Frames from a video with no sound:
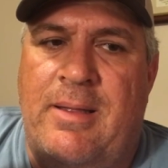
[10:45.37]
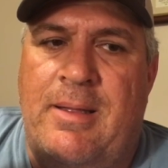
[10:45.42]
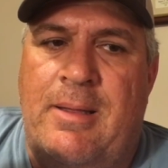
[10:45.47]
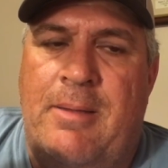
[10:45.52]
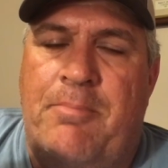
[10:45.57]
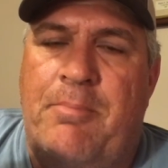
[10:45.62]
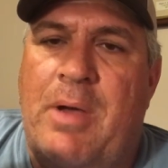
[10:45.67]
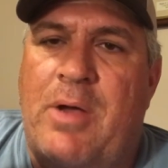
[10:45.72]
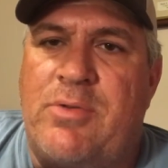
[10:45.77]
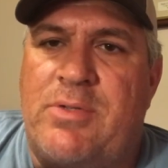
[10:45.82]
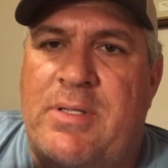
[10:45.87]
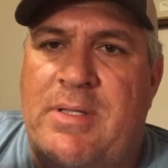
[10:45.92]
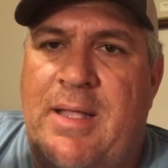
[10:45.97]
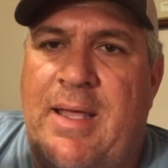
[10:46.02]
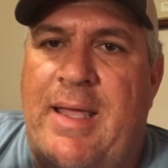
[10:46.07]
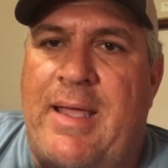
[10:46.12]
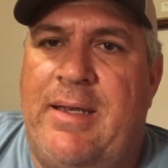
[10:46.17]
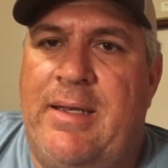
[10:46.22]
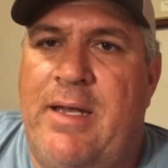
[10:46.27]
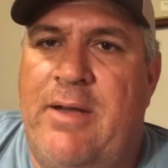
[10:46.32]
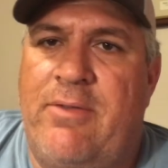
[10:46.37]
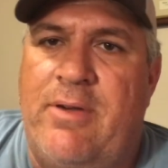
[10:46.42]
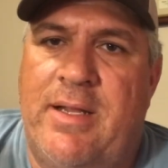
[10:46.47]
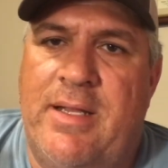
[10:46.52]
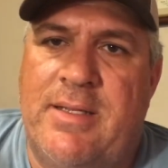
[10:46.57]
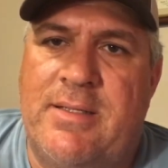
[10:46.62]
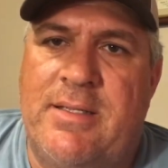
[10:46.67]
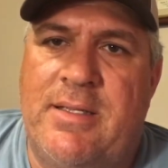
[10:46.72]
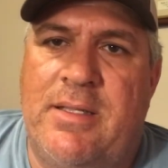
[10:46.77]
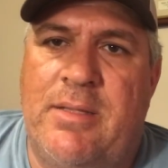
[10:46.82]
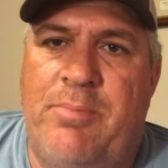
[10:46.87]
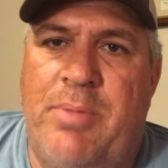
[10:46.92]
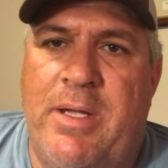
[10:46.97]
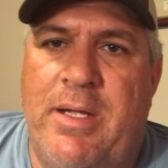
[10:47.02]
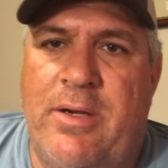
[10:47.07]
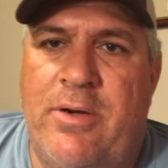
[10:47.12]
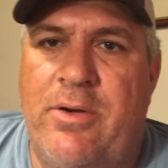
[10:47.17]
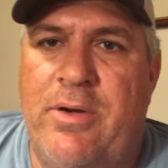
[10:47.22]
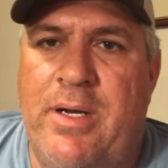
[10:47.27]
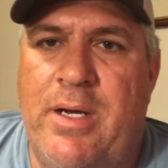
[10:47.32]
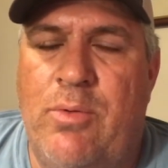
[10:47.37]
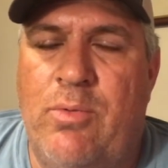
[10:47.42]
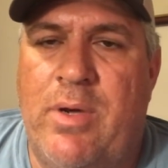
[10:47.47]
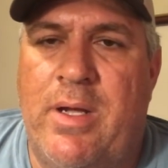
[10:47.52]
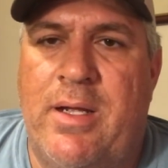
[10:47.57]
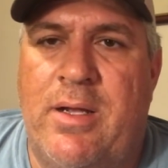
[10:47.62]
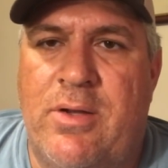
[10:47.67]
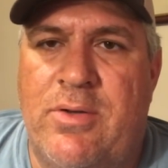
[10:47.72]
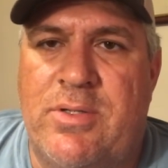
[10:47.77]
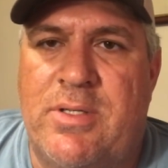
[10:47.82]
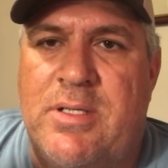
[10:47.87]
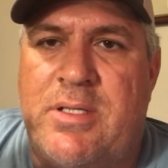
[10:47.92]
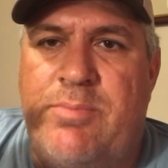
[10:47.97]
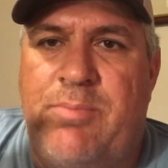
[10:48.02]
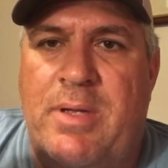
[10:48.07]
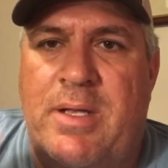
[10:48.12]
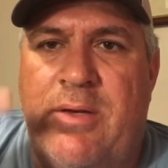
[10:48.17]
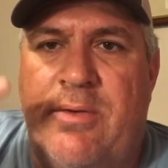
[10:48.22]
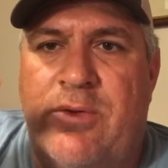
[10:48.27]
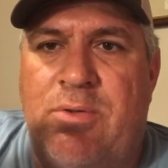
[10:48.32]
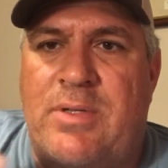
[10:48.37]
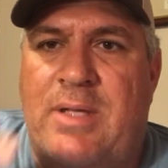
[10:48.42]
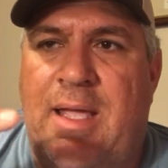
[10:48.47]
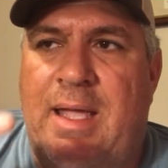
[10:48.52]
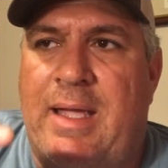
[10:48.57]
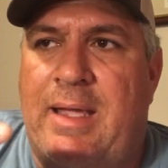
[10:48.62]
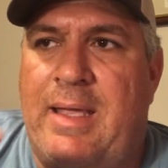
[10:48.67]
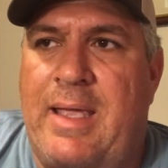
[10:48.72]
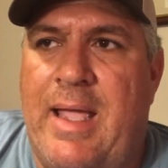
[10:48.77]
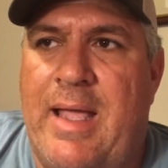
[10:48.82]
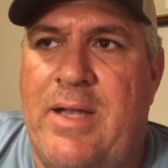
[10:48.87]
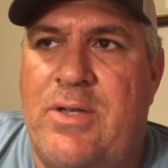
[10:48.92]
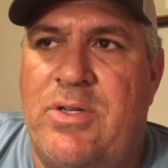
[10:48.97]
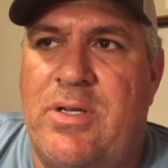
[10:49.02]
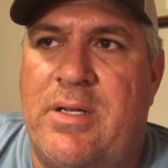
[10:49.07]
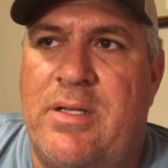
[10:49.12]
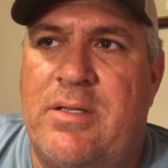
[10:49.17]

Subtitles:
most of that never gets in the picker anyway because the spindles can't catch it.